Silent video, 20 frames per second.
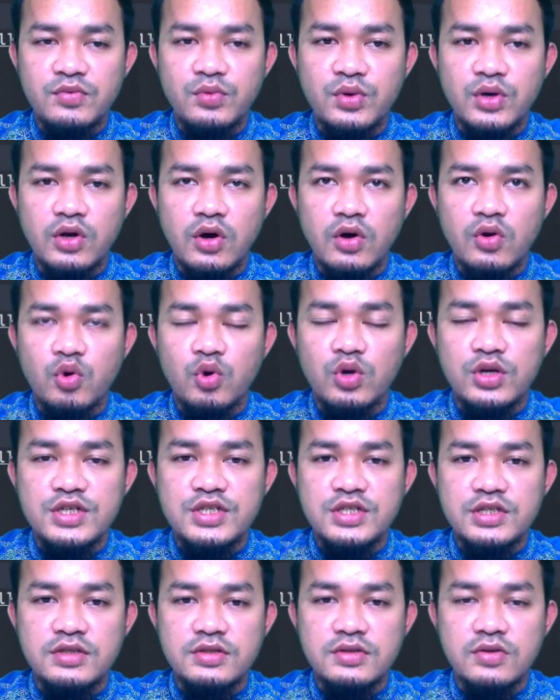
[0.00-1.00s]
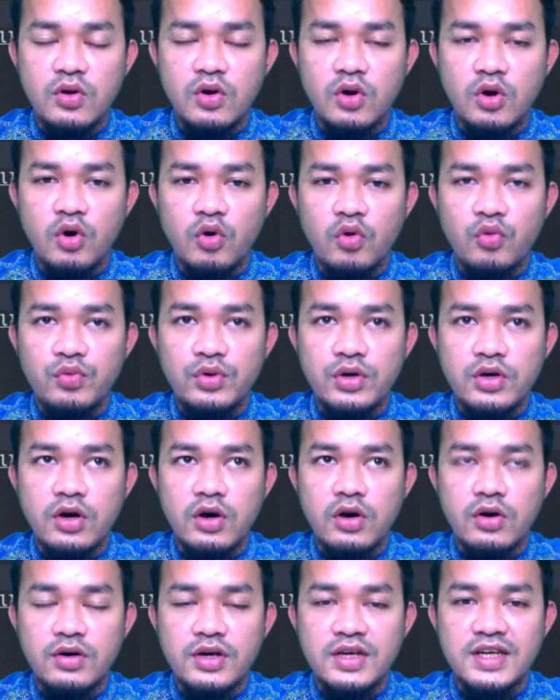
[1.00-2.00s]
We call collision or we
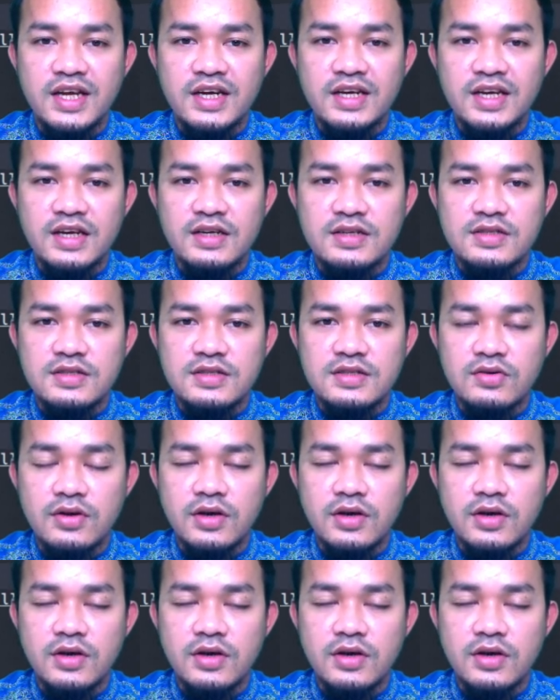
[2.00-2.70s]
call redundant.